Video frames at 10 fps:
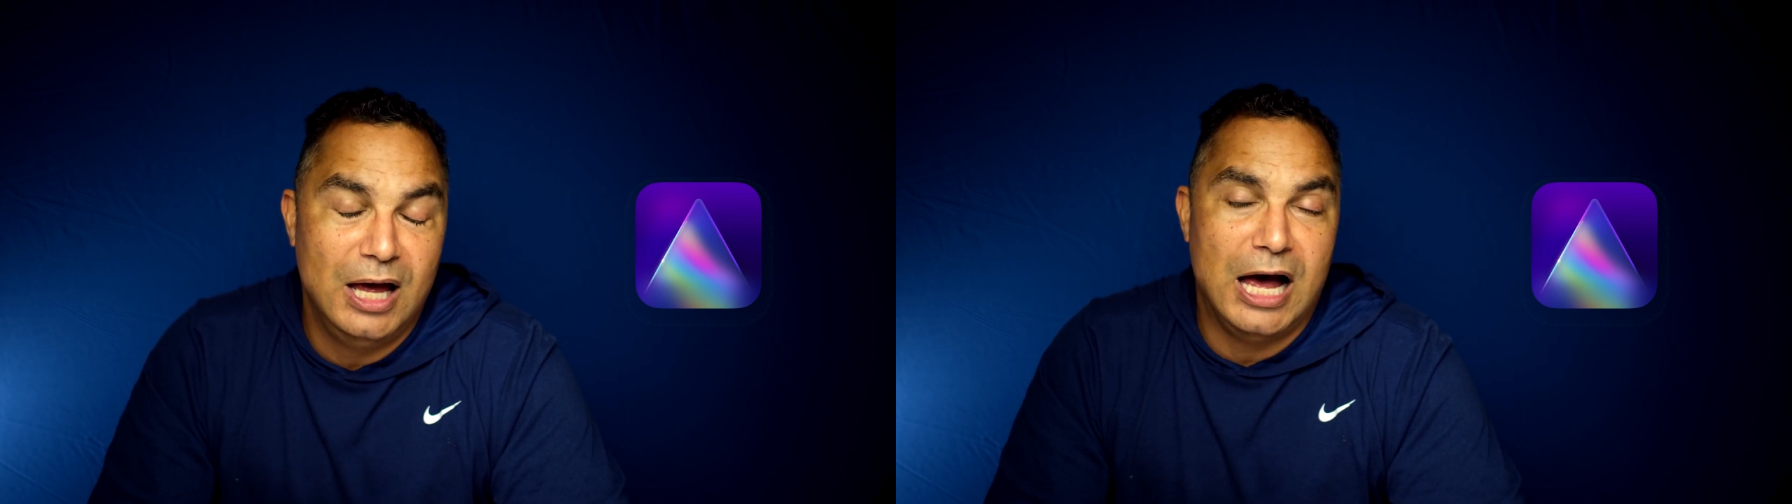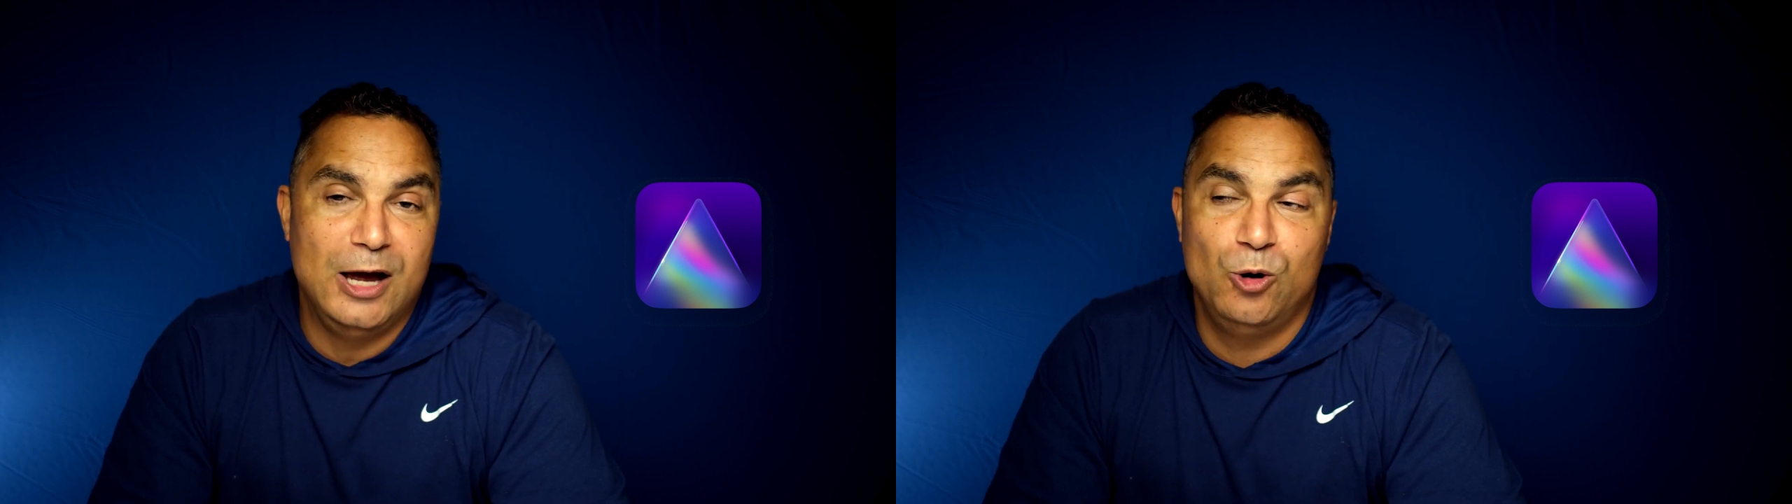
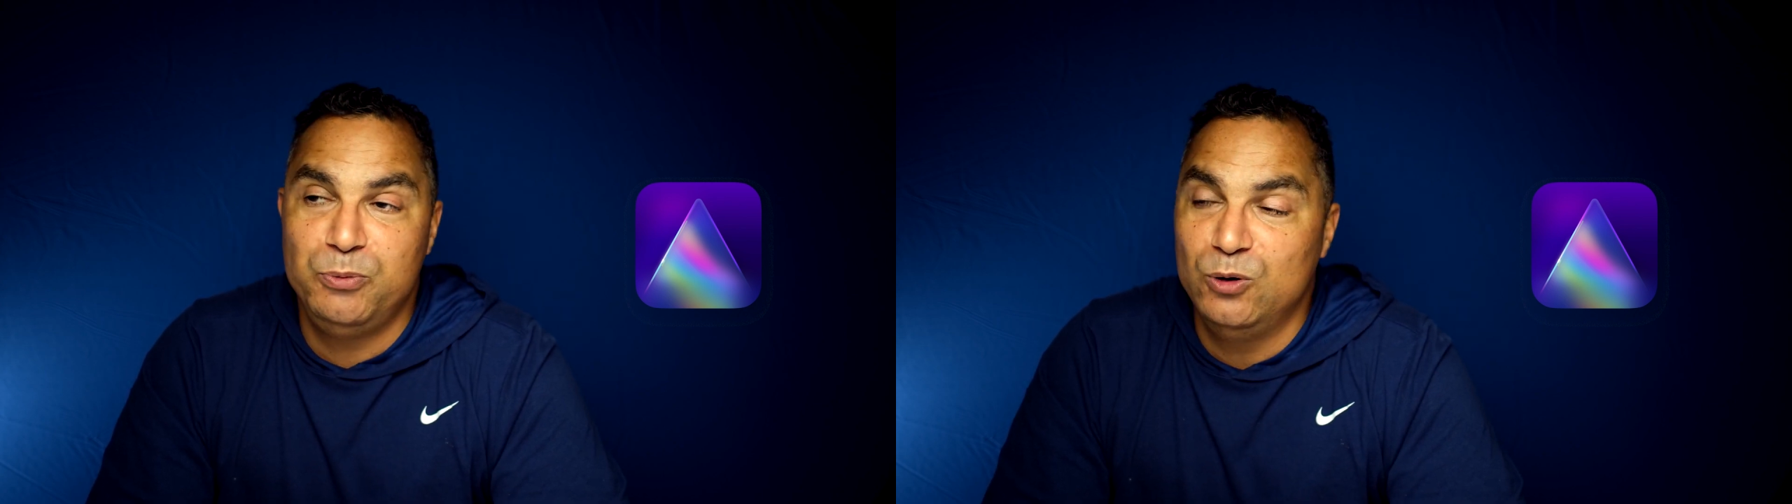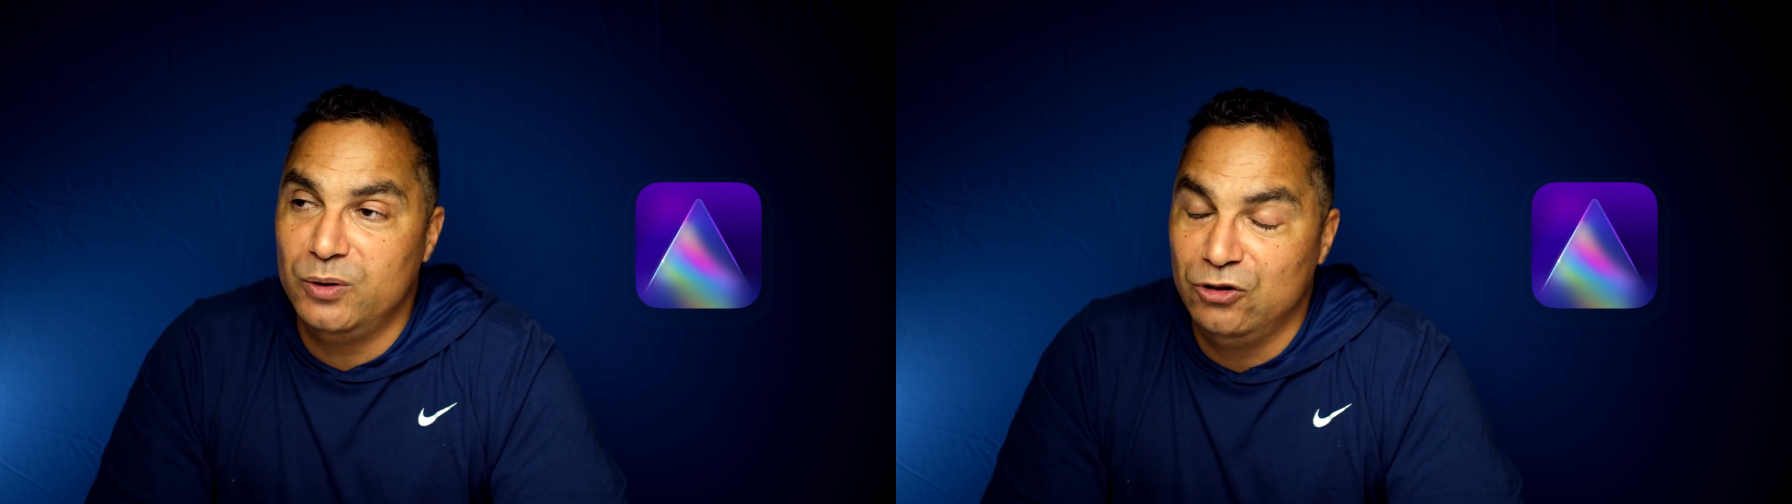I hope
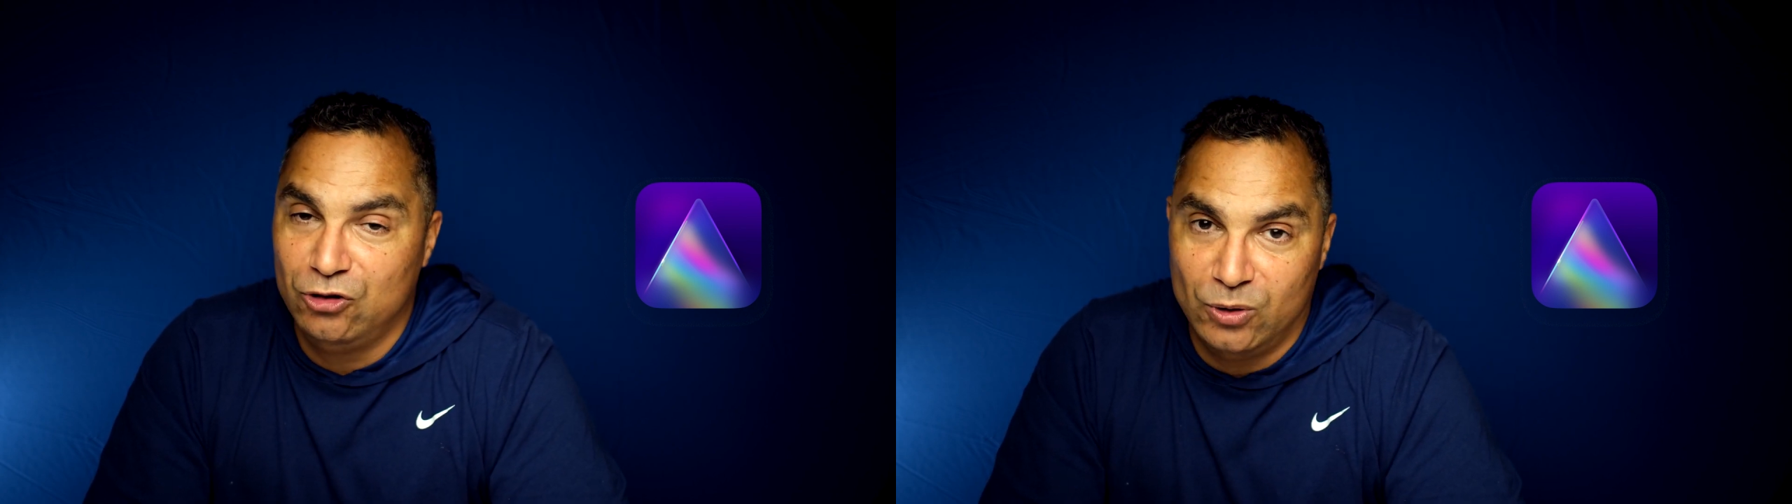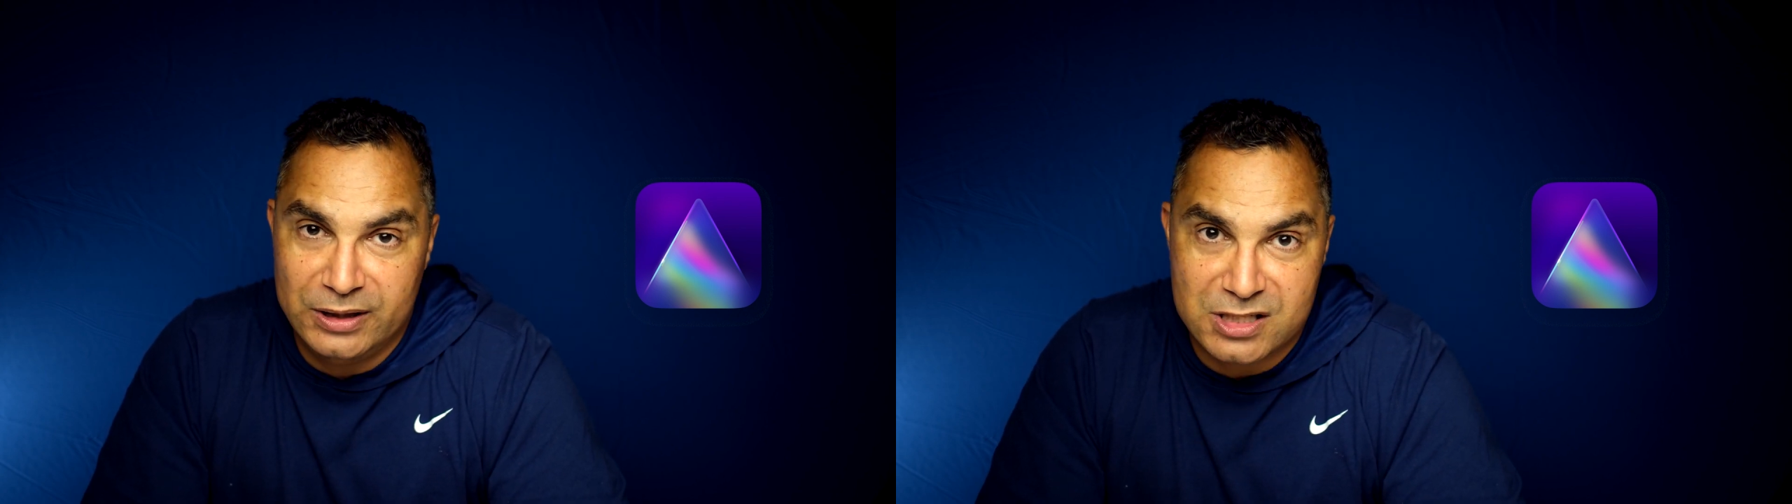you
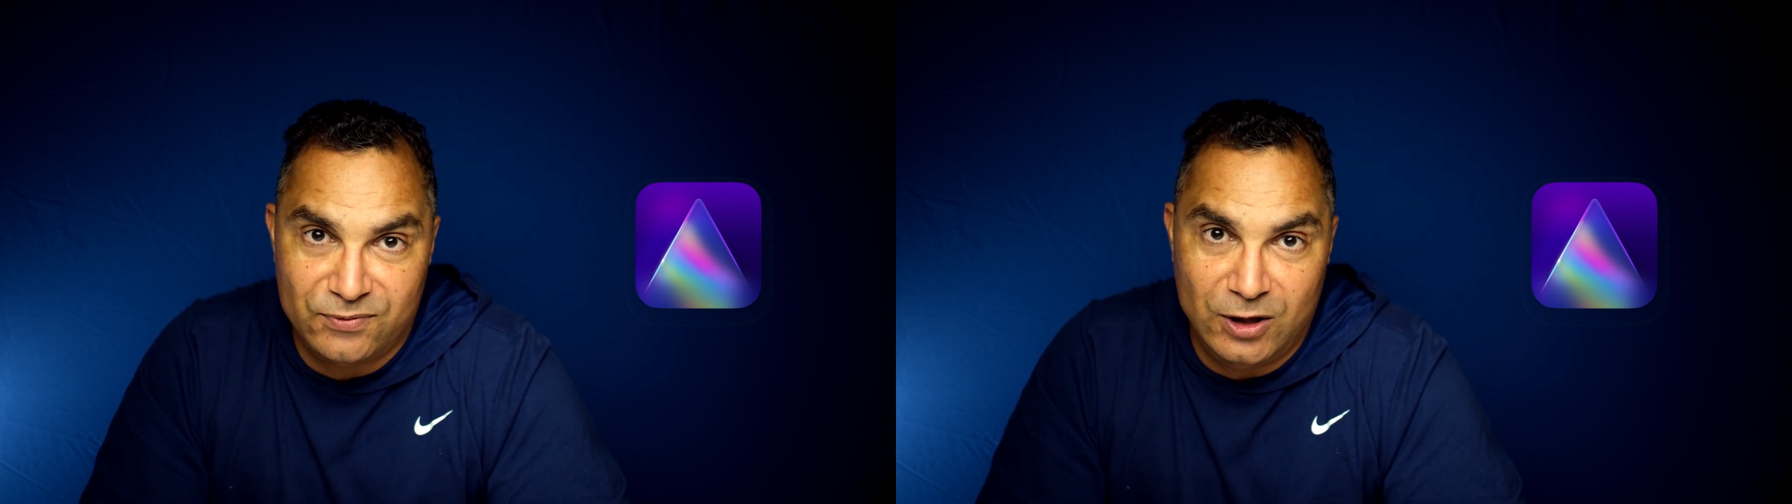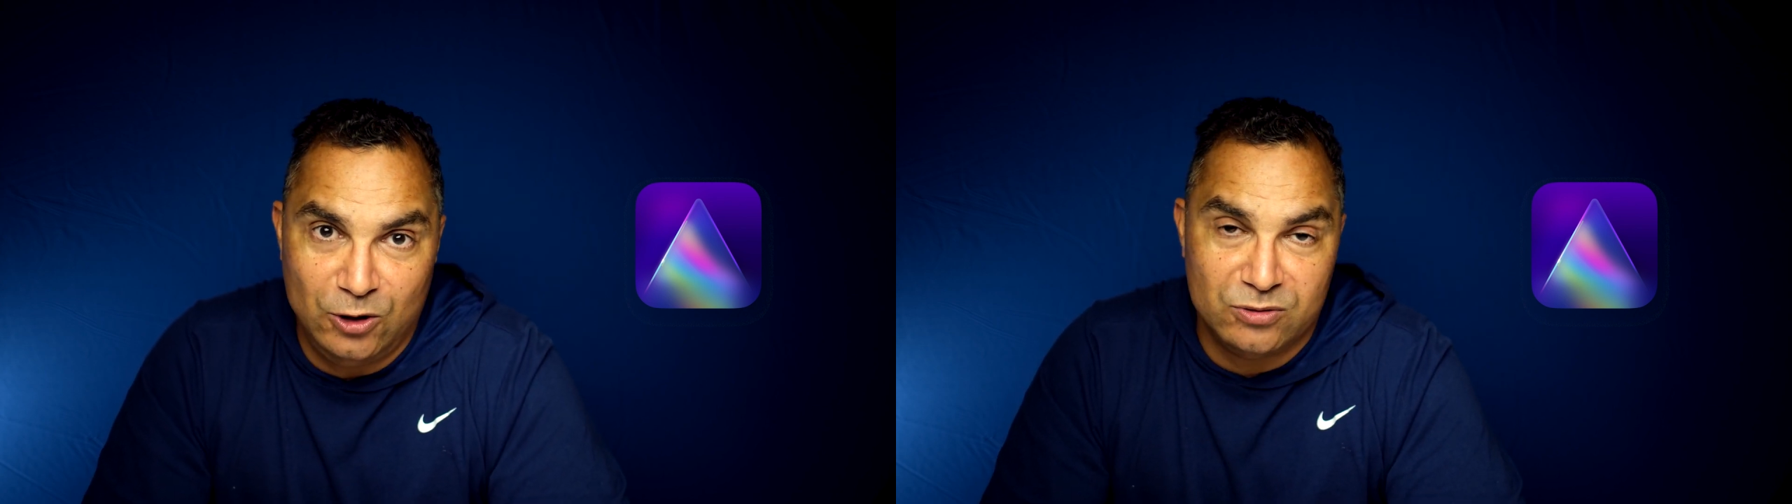enjoyed this
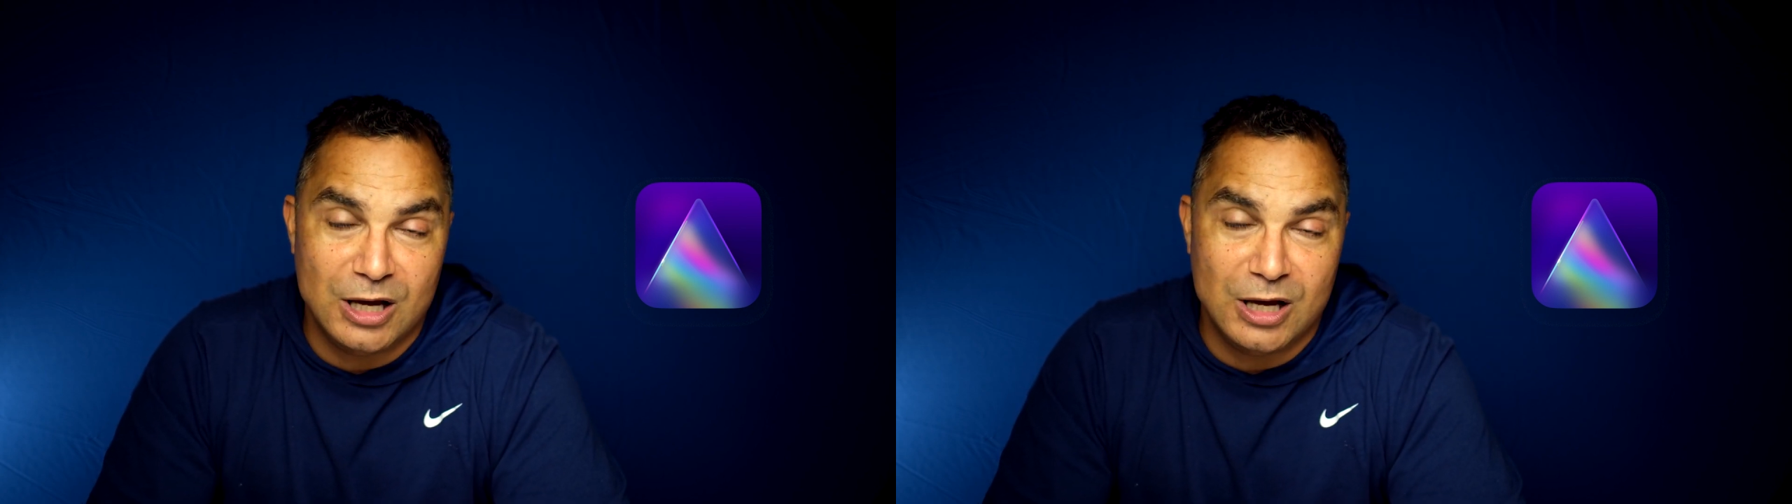video.